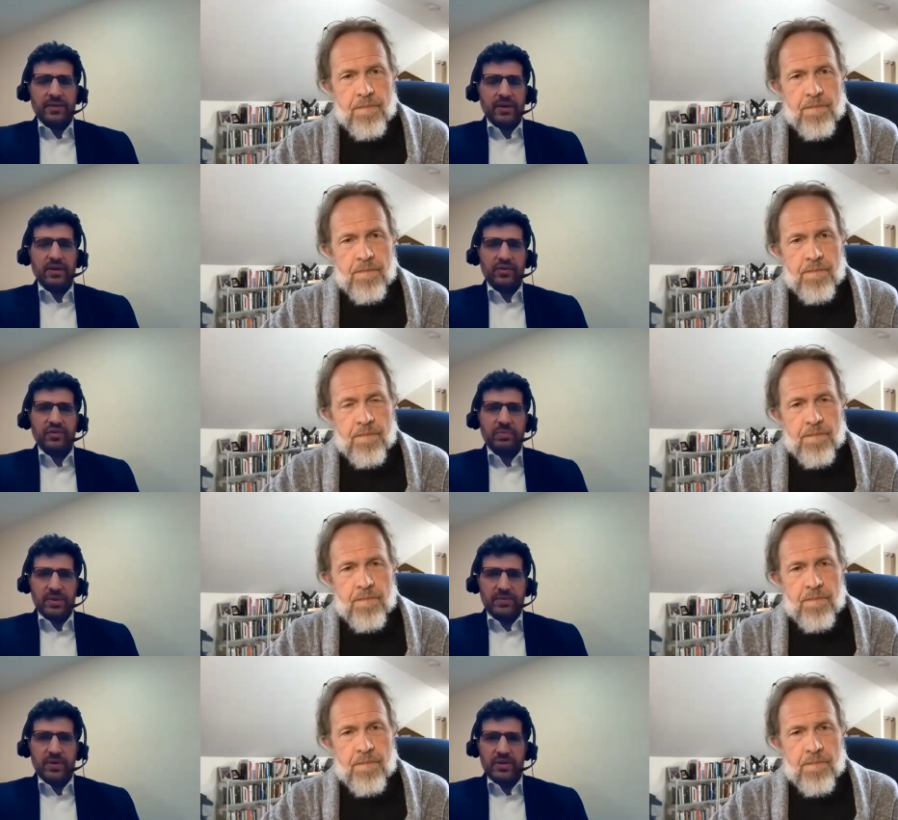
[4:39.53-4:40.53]
Speaker 1: our energy has been
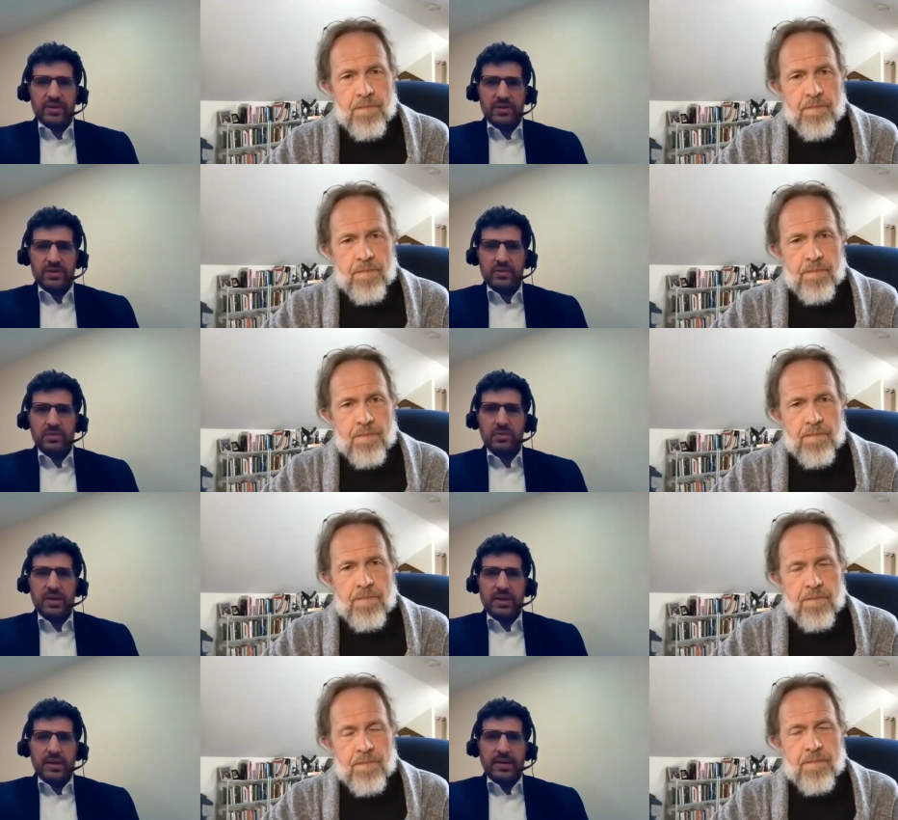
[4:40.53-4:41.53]
devoted to
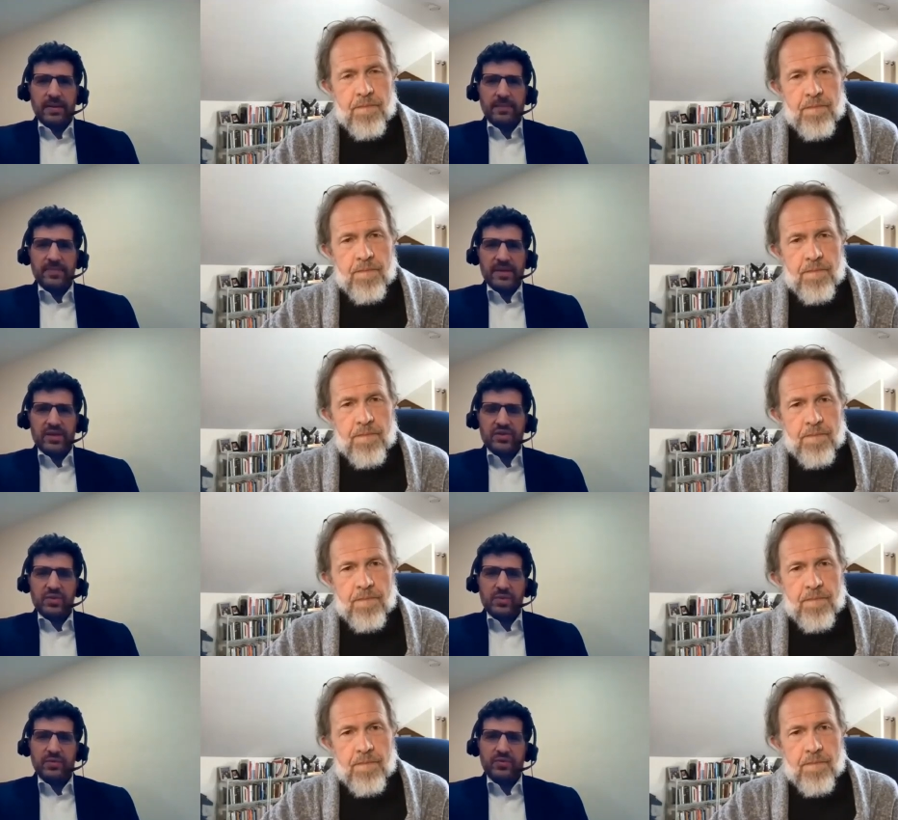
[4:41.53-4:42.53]
the
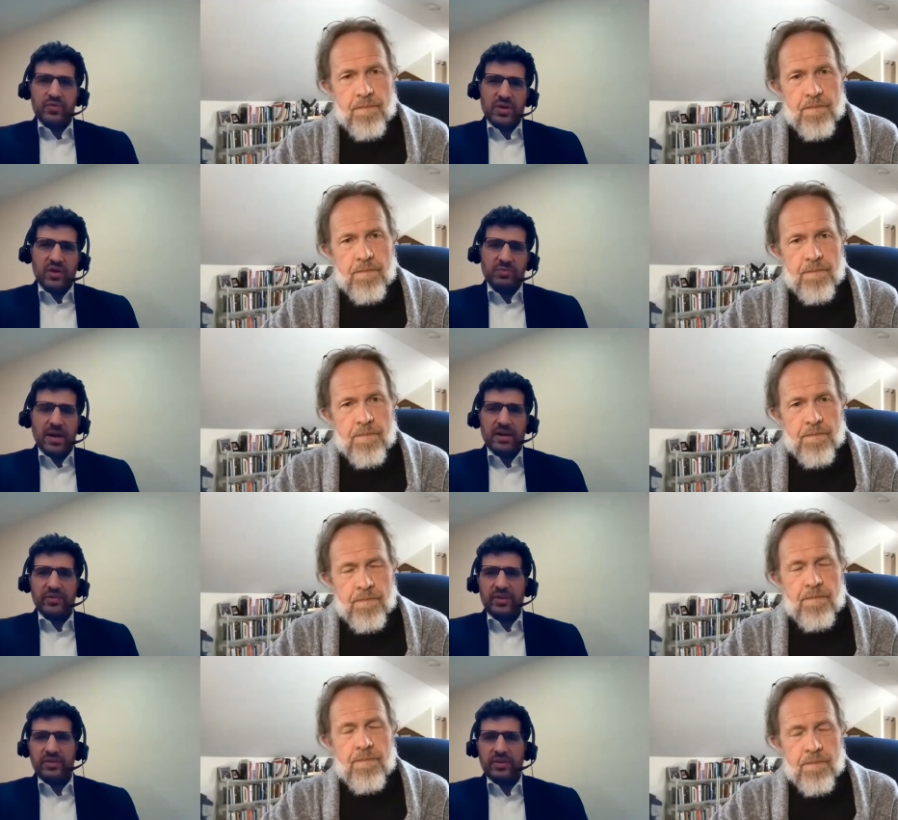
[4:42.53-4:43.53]
issue of triage
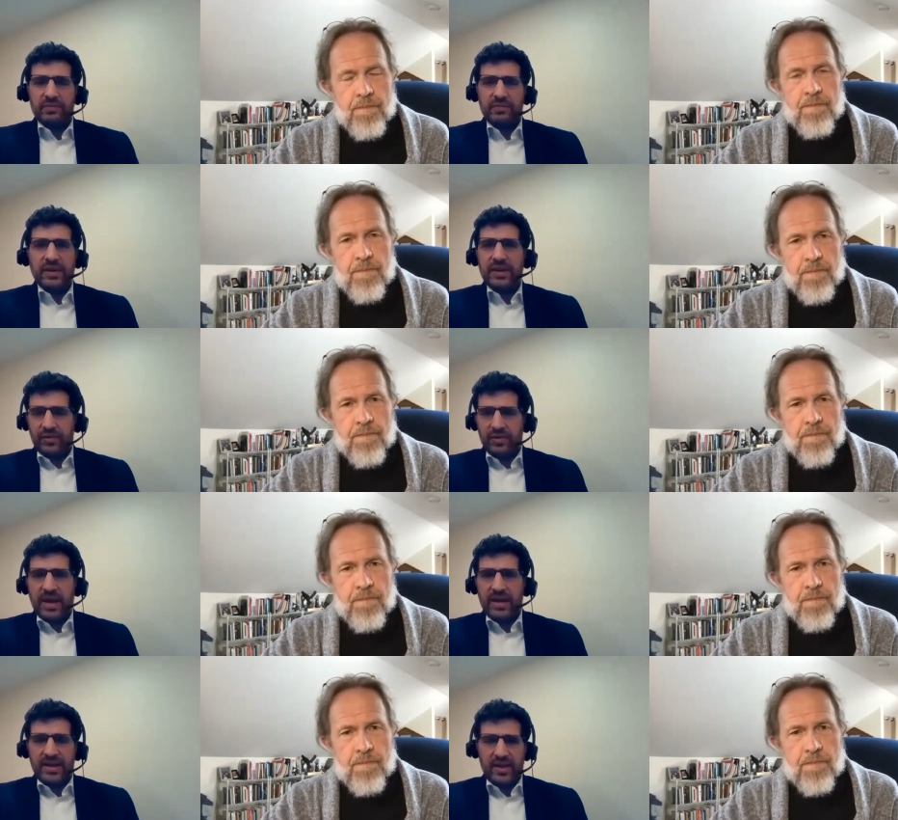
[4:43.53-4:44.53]
policies and ventilator
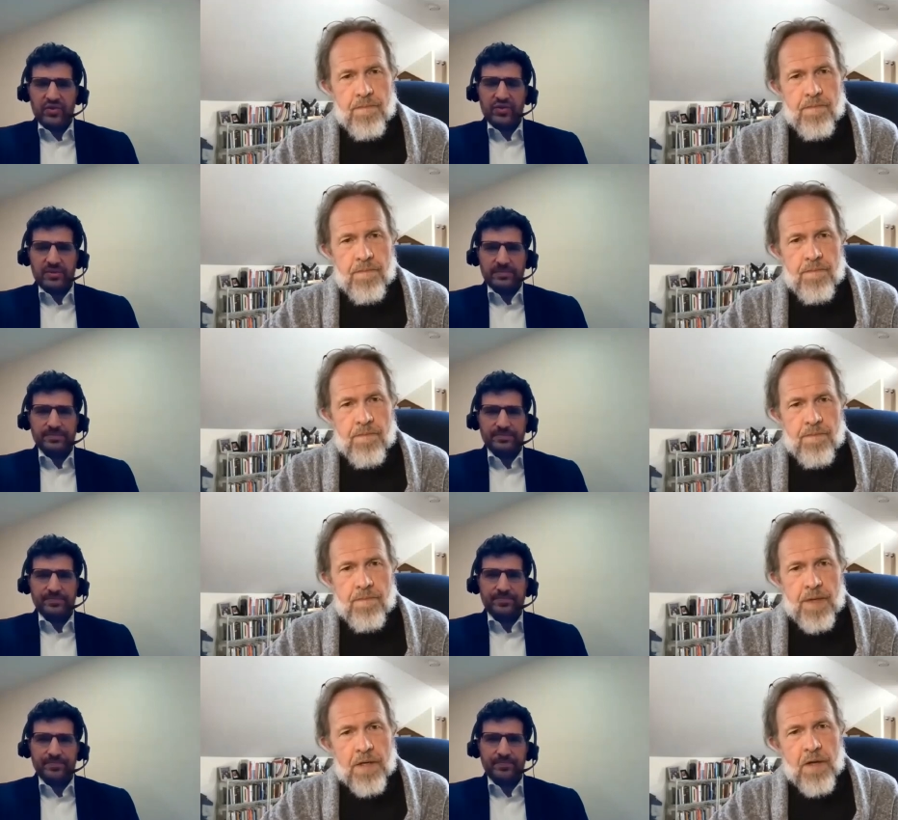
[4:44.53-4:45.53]
allocation.
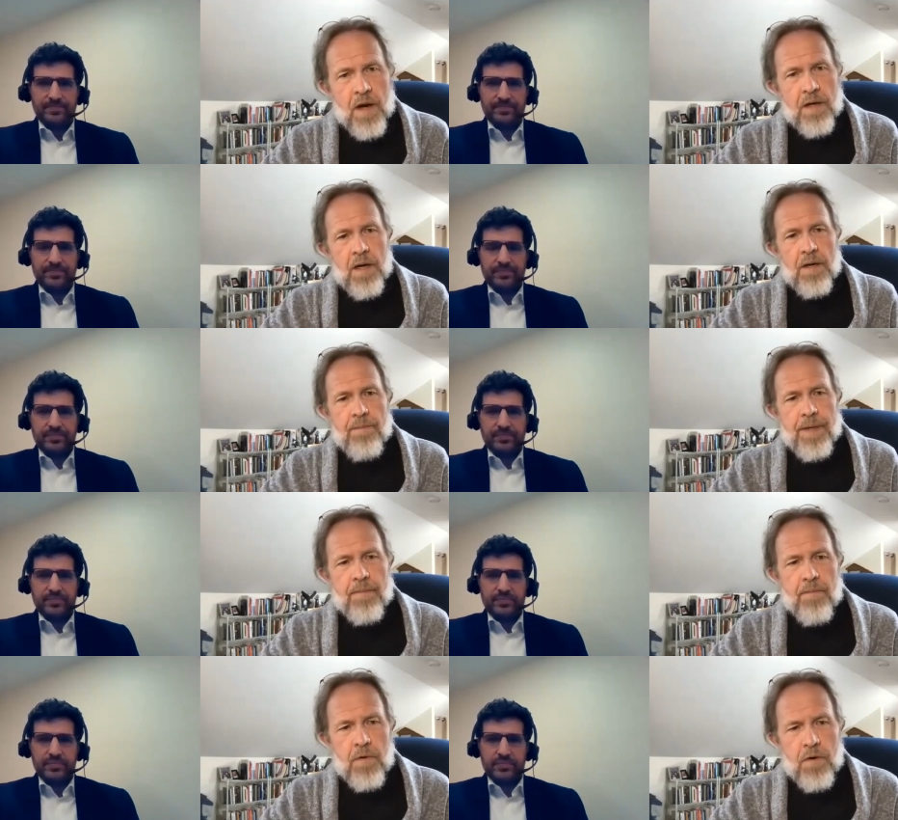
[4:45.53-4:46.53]
Speaker 2: Talk a
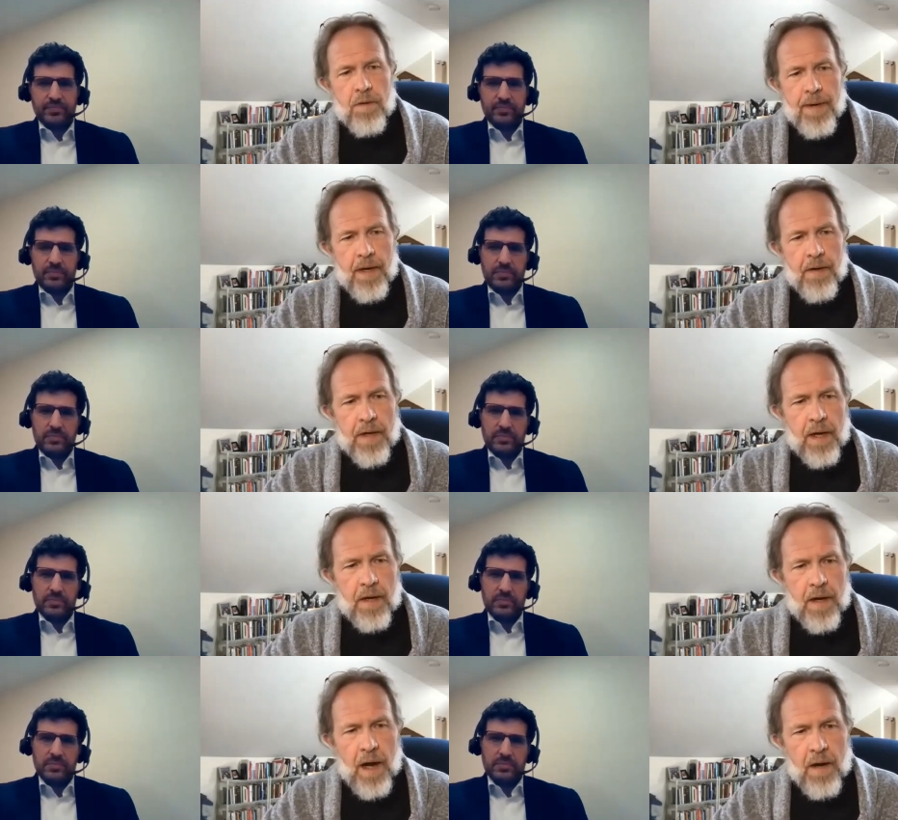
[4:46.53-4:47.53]
bit more about
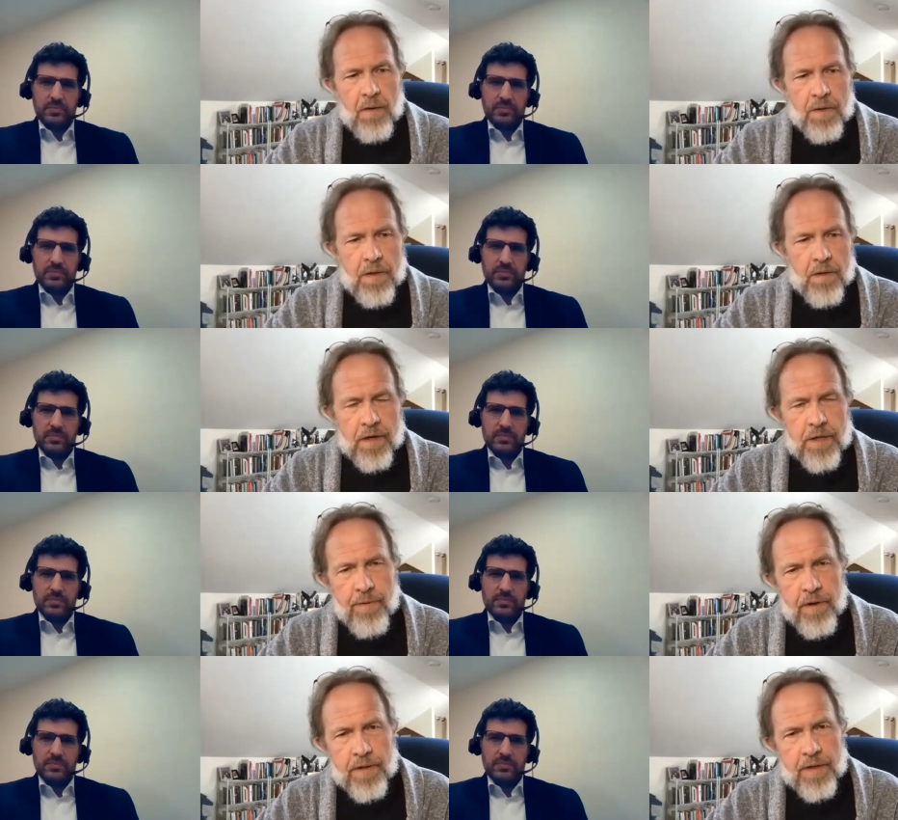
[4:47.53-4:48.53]
how you're
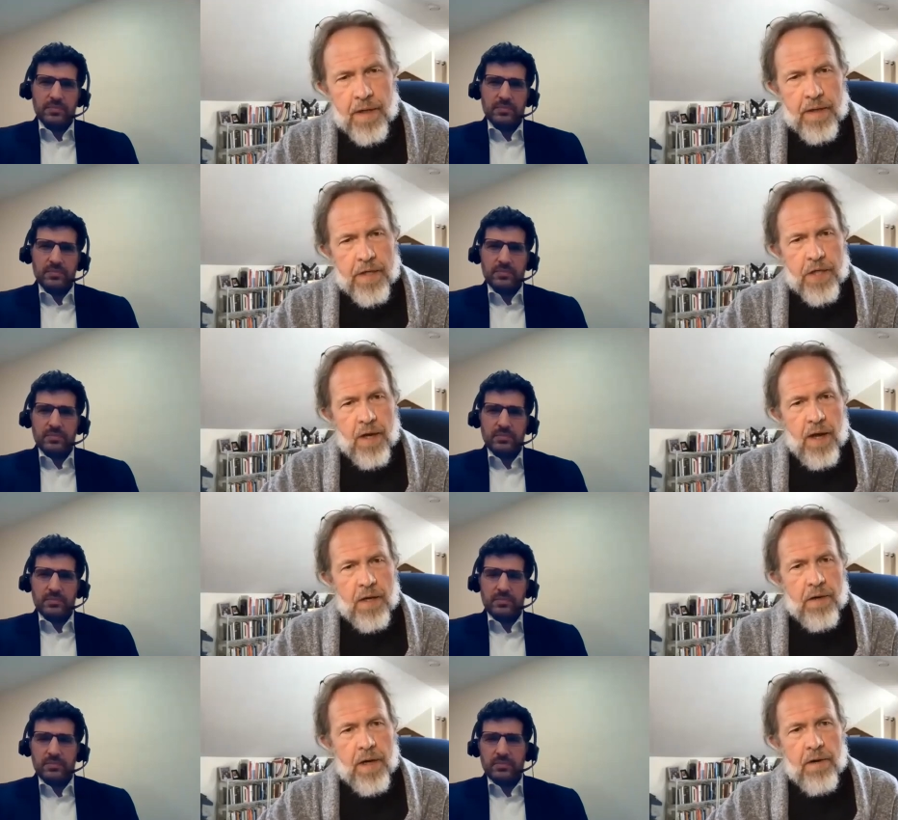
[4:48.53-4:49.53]
experiencing in the
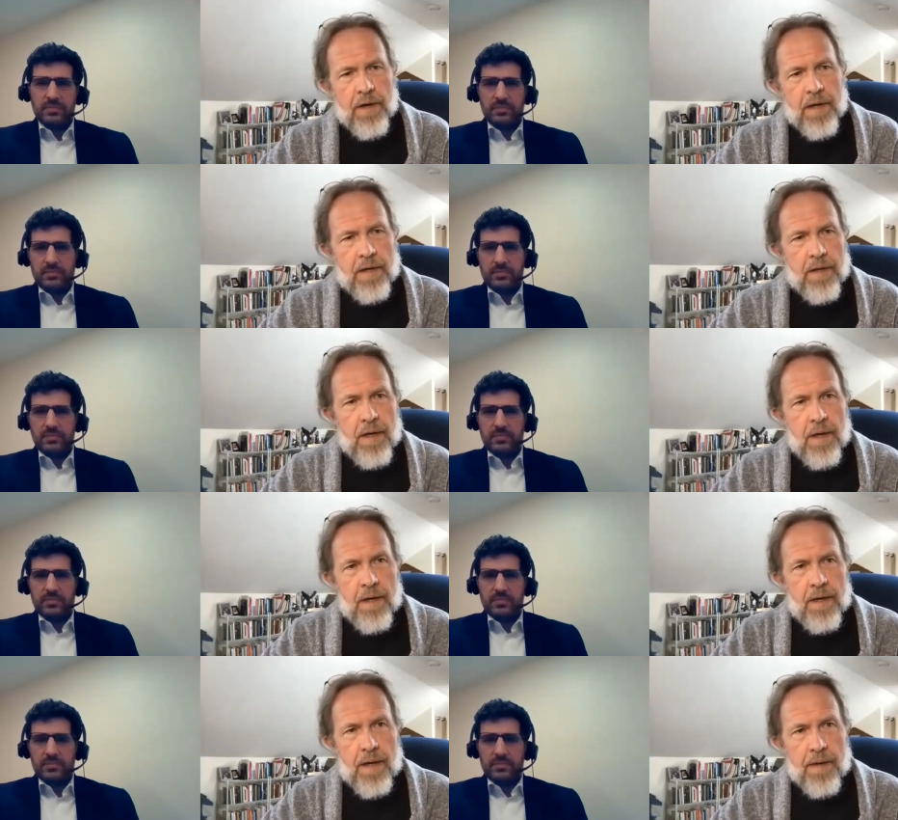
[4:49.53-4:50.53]
Chicago area
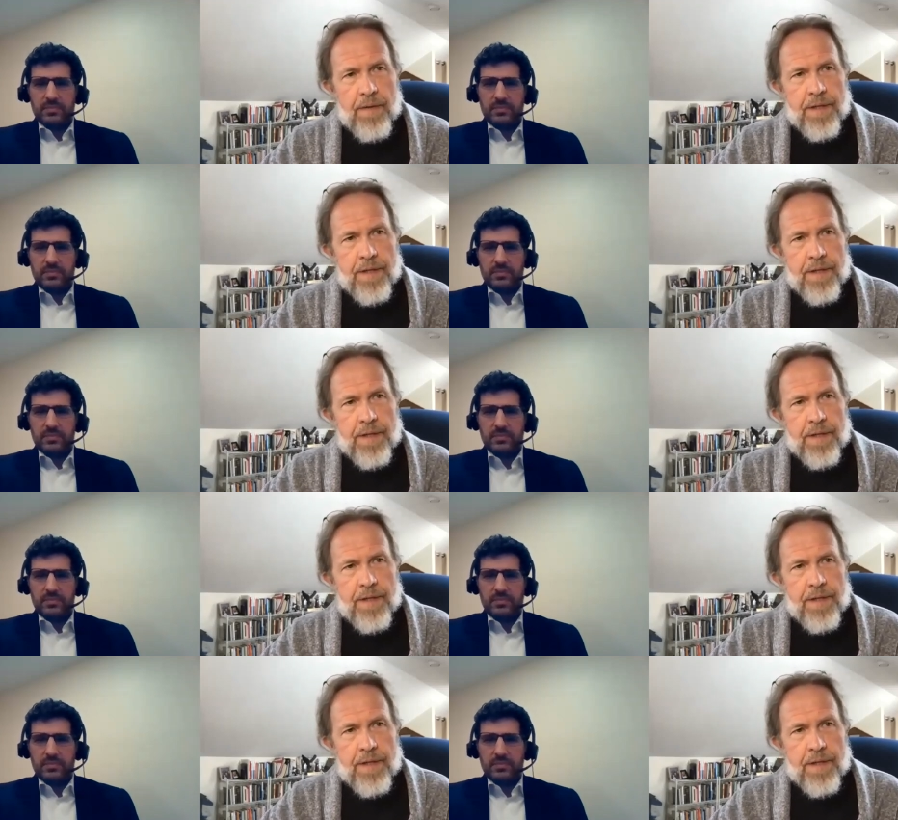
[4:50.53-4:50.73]
the